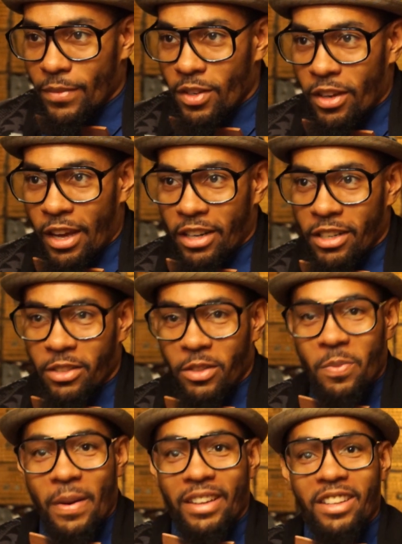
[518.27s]
kind of
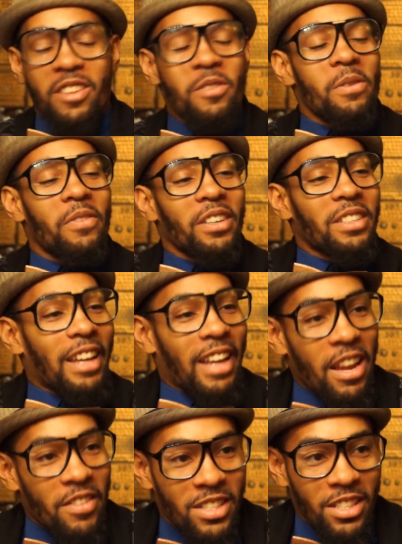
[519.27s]
disrespecting the universe that
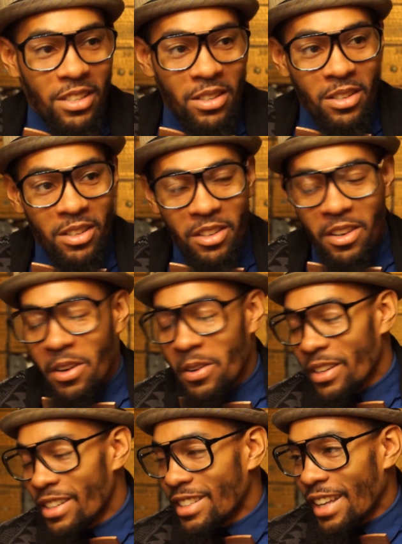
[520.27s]
gave it to you,
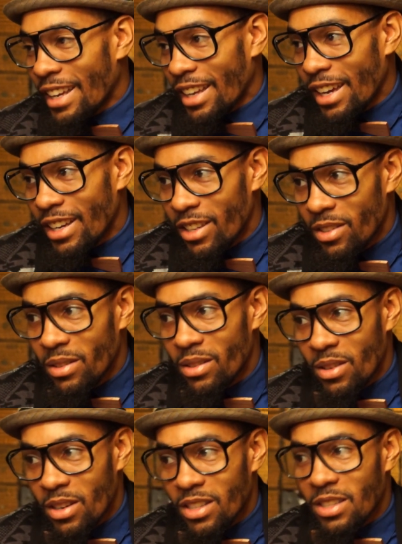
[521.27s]
and it's like, yeah, you
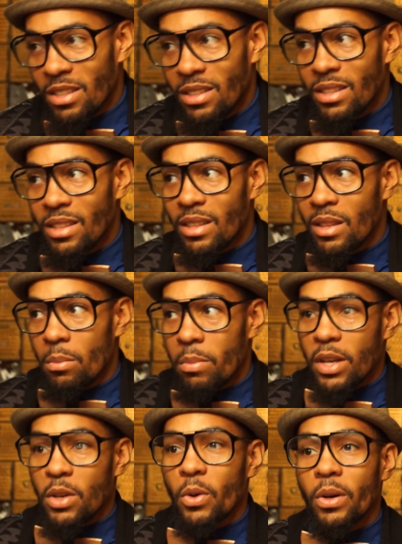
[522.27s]
need to
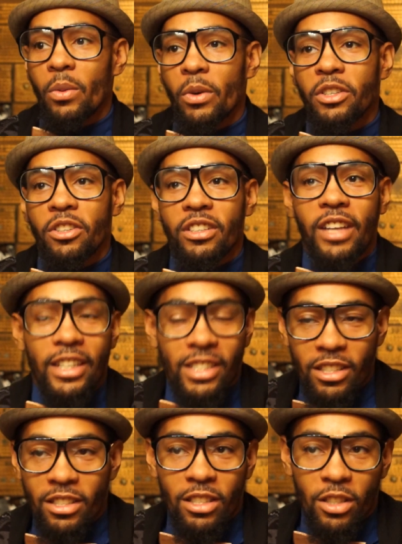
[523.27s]
be doing what you're
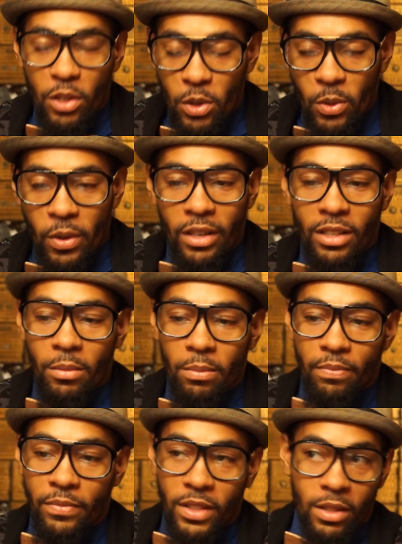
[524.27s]
destined to do, and
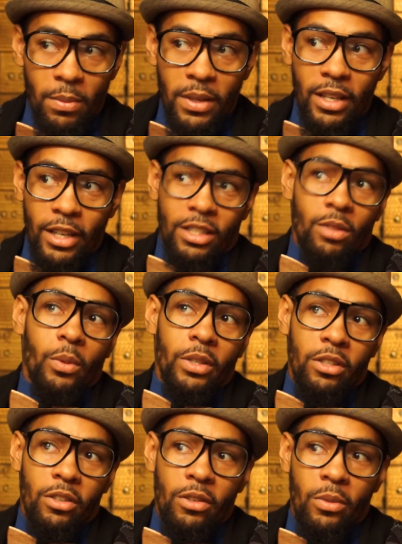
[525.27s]
to be destined
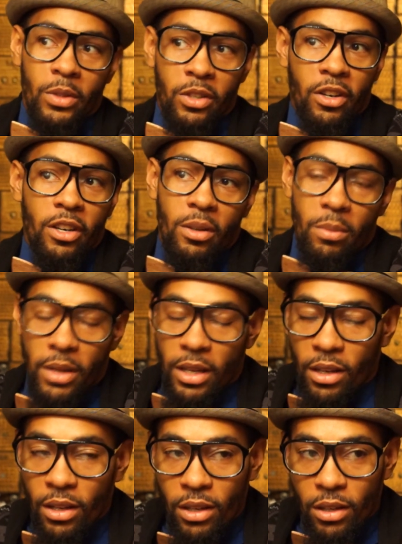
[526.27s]
what you're here to
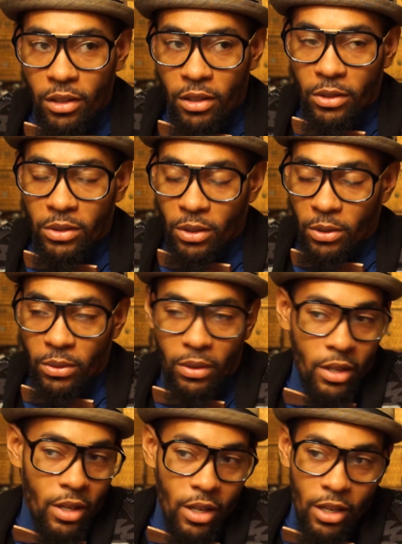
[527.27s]
be, so
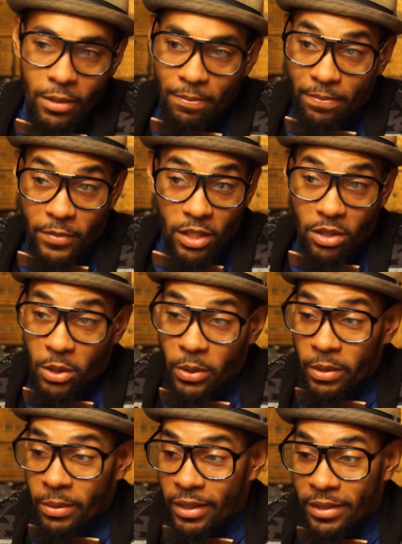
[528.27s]
just
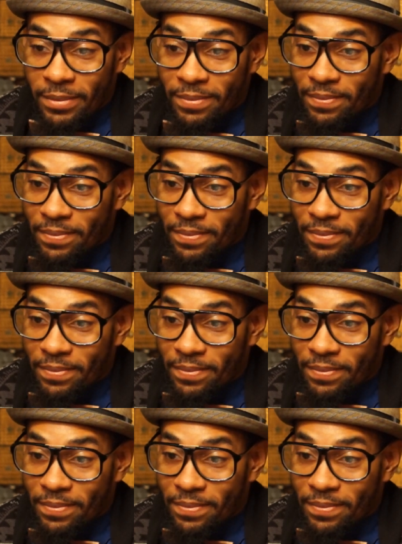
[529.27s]
do it, man.